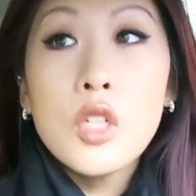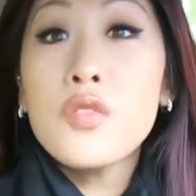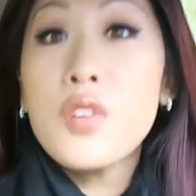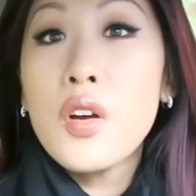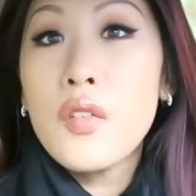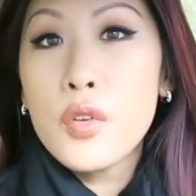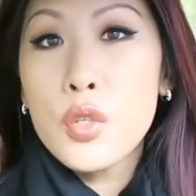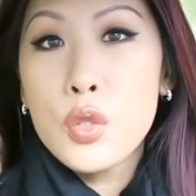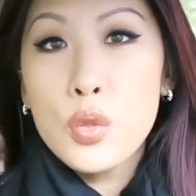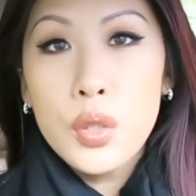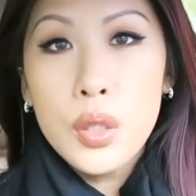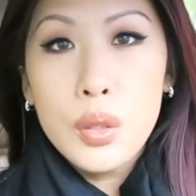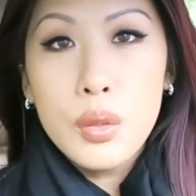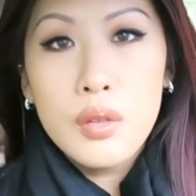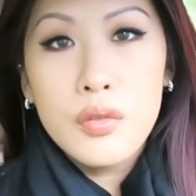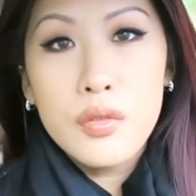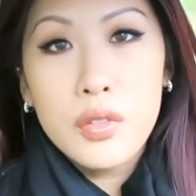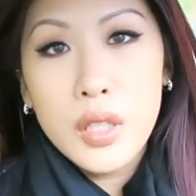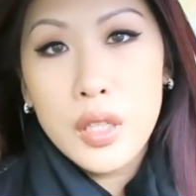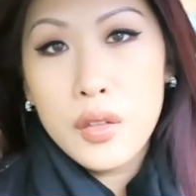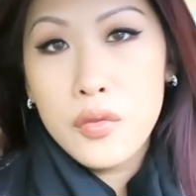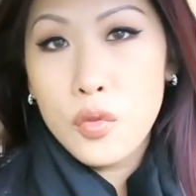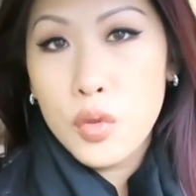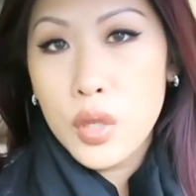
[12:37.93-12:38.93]
Forever 21
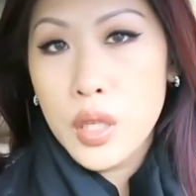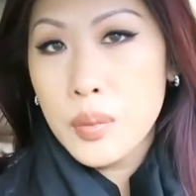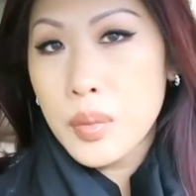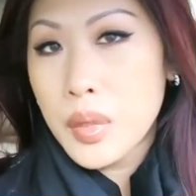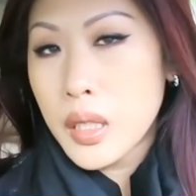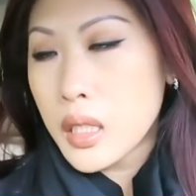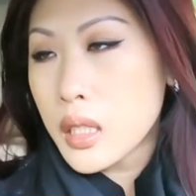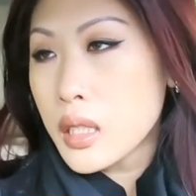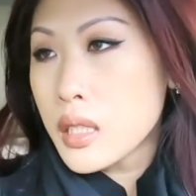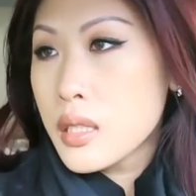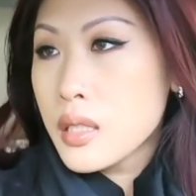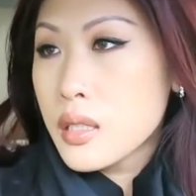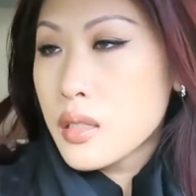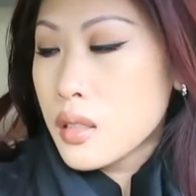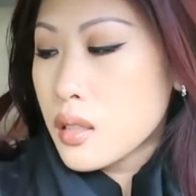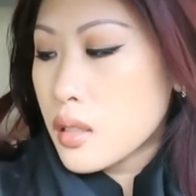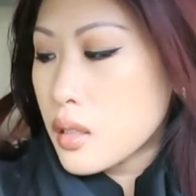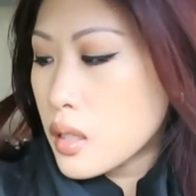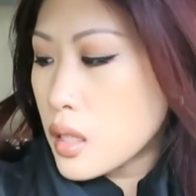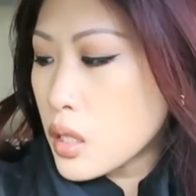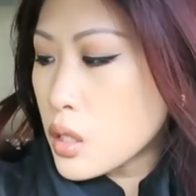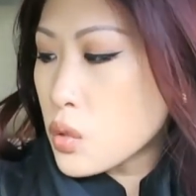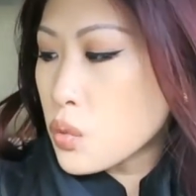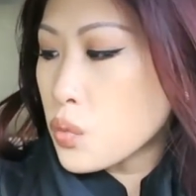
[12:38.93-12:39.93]
for like 40 bucks.
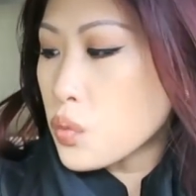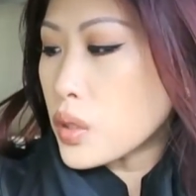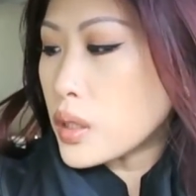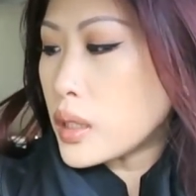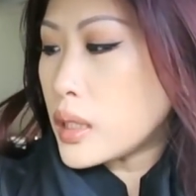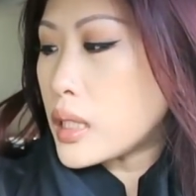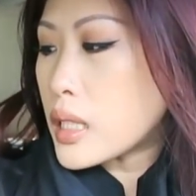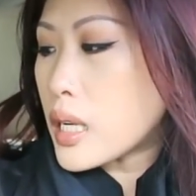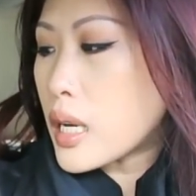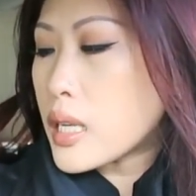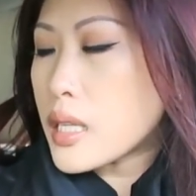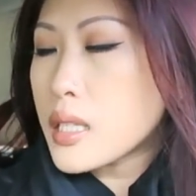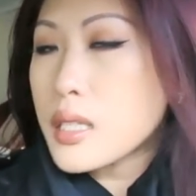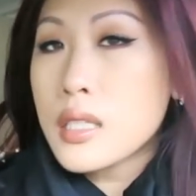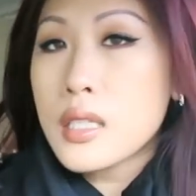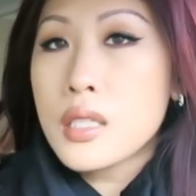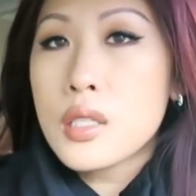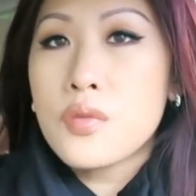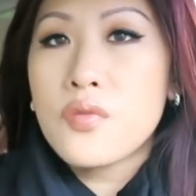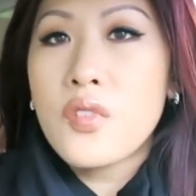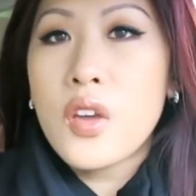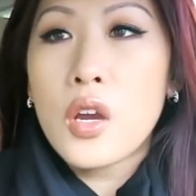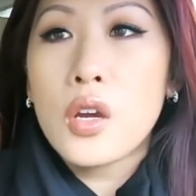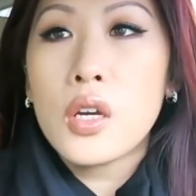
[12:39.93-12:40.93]
It's really nice.
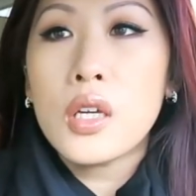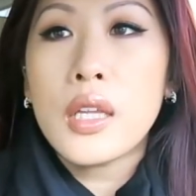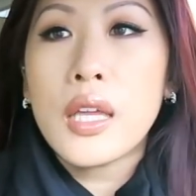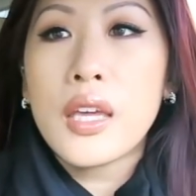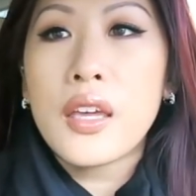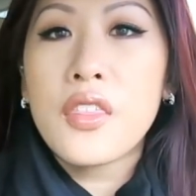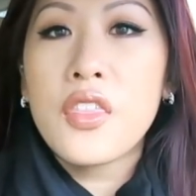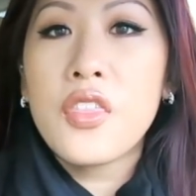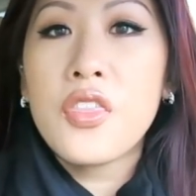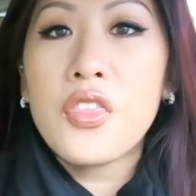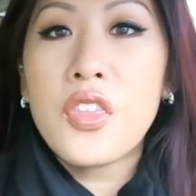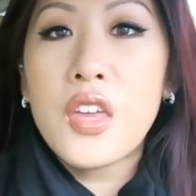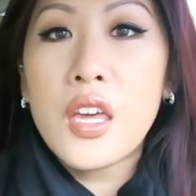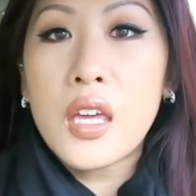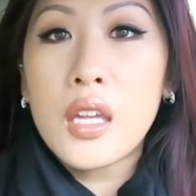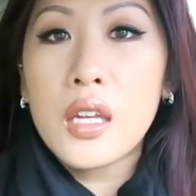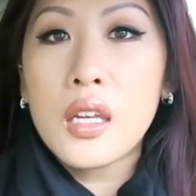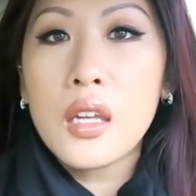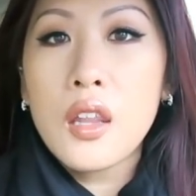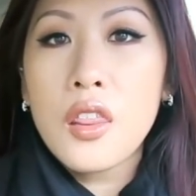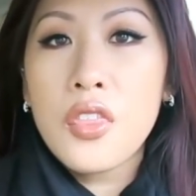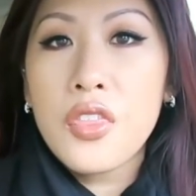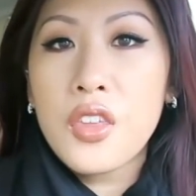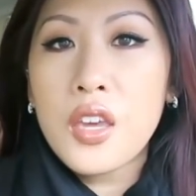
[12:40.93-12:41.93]
It's very like
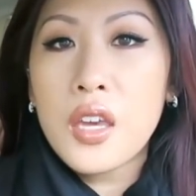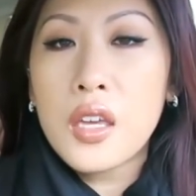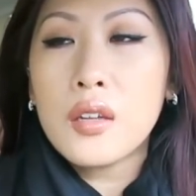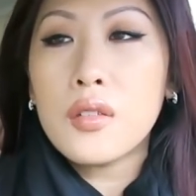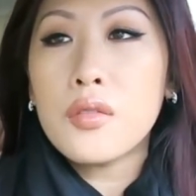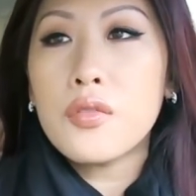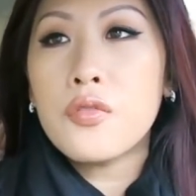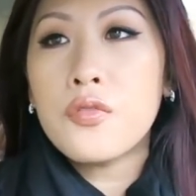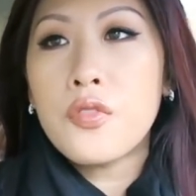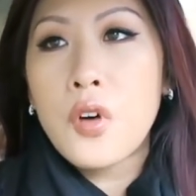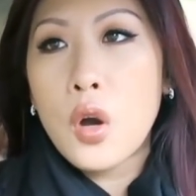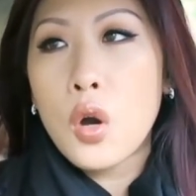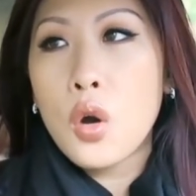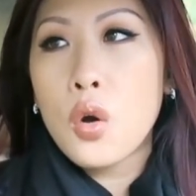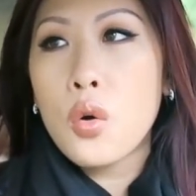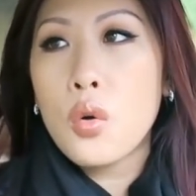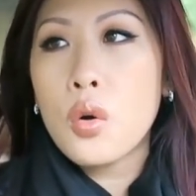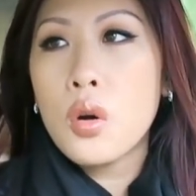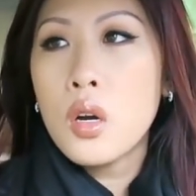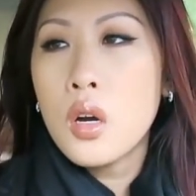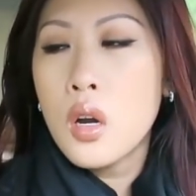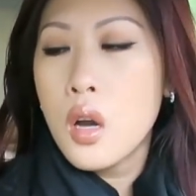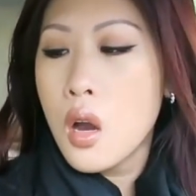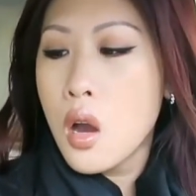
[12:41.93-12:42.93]
thin, thin,
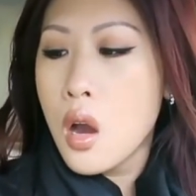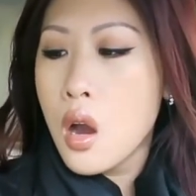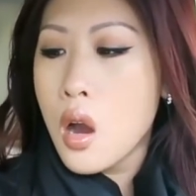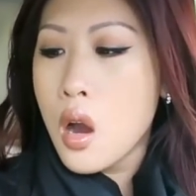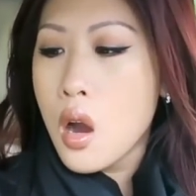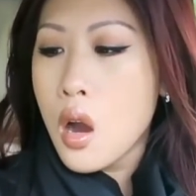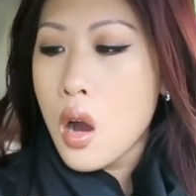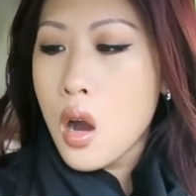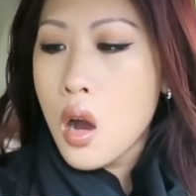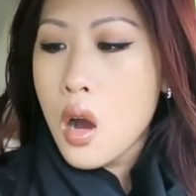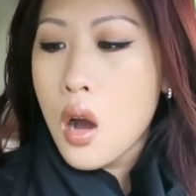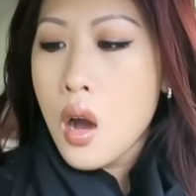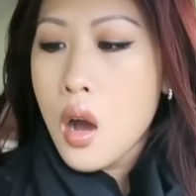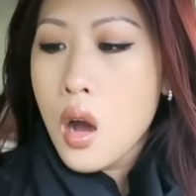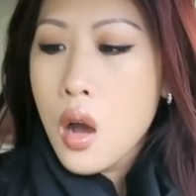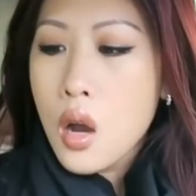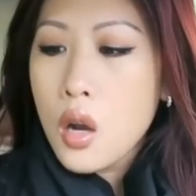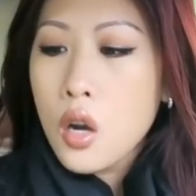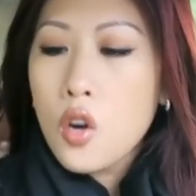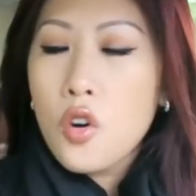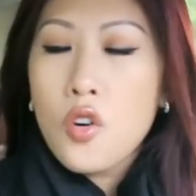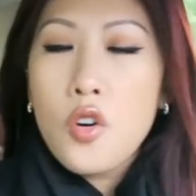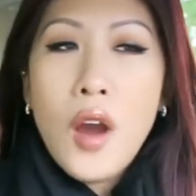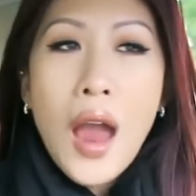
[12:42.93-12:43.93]
faux,
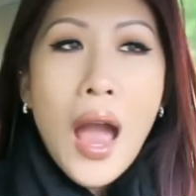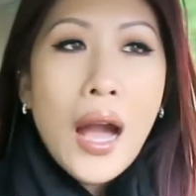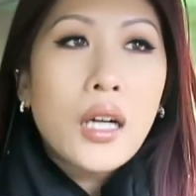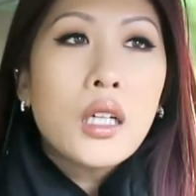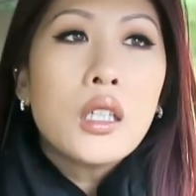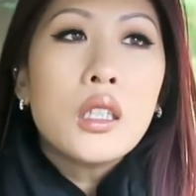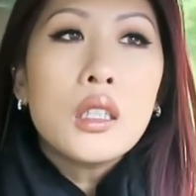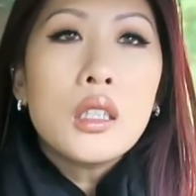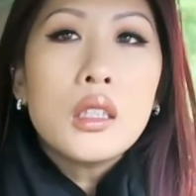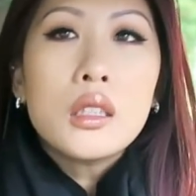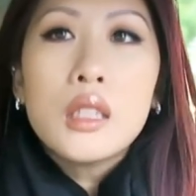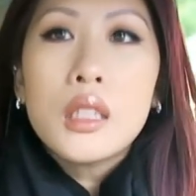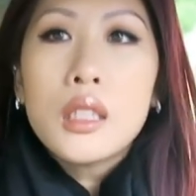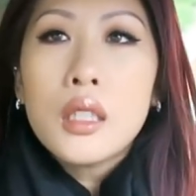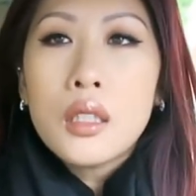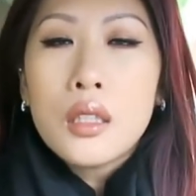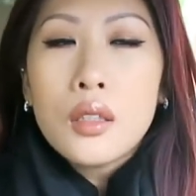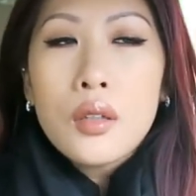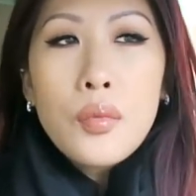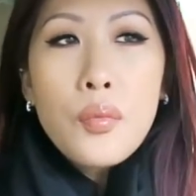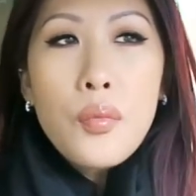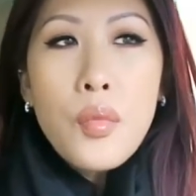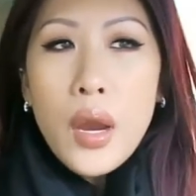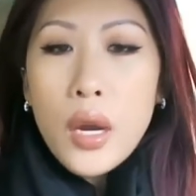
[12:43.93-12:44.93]
crackled,
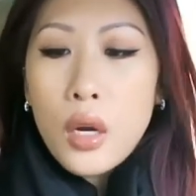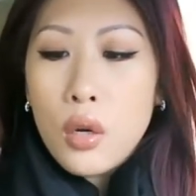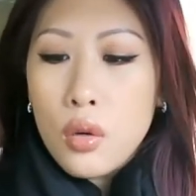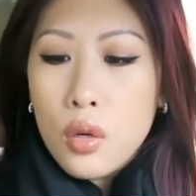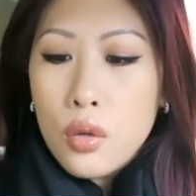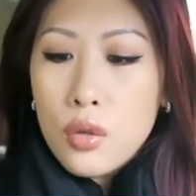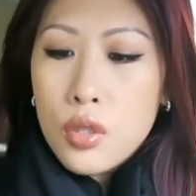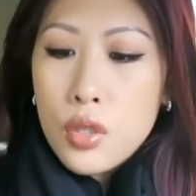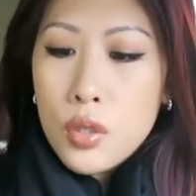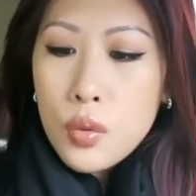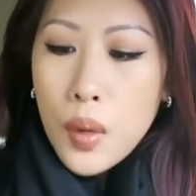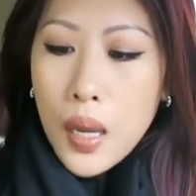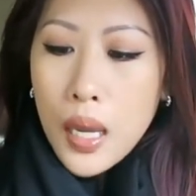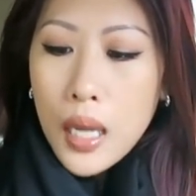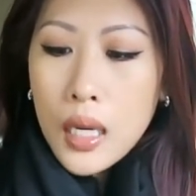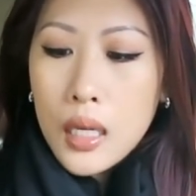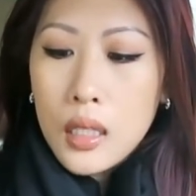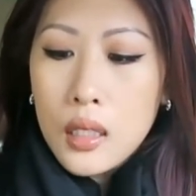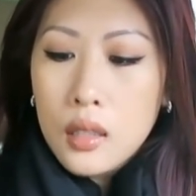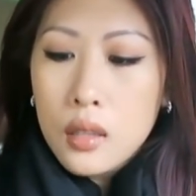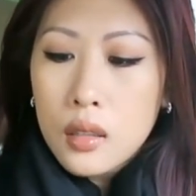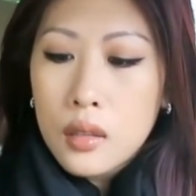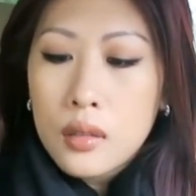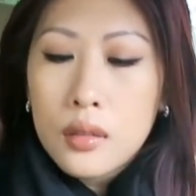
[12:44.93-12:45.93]
micro
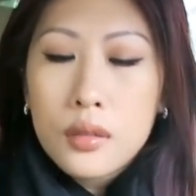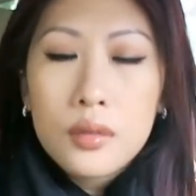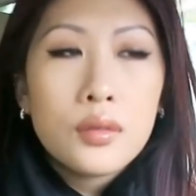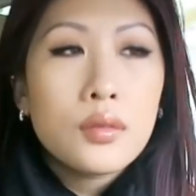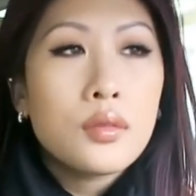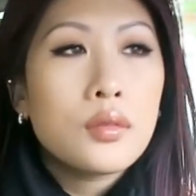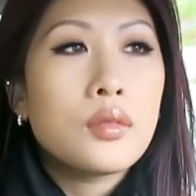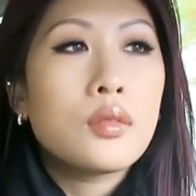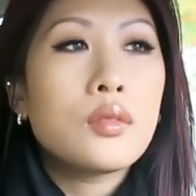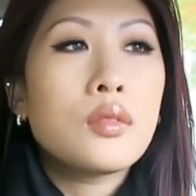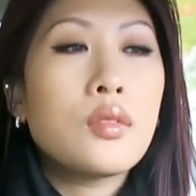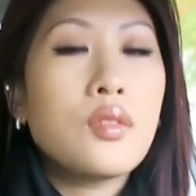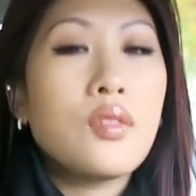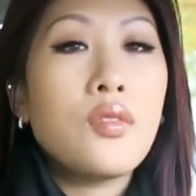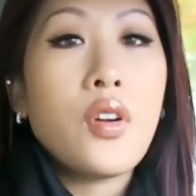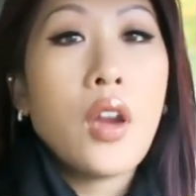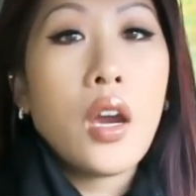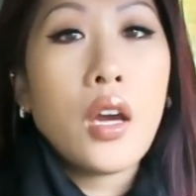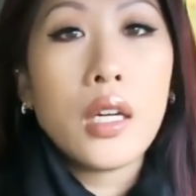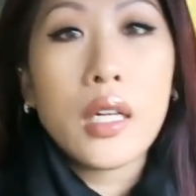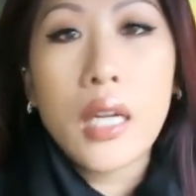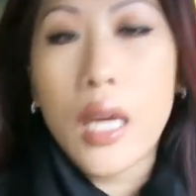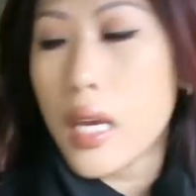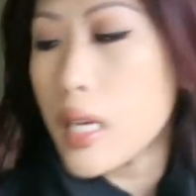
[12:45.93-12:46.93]
suede.
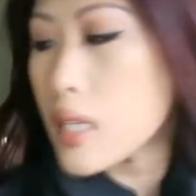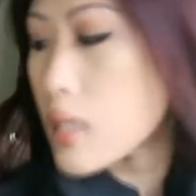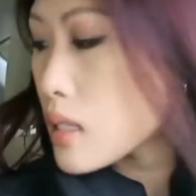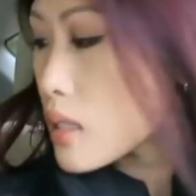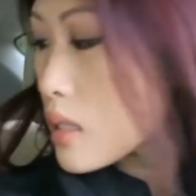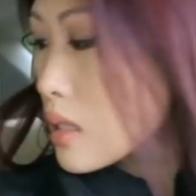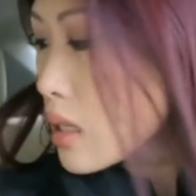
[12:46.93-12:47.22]
Very nice.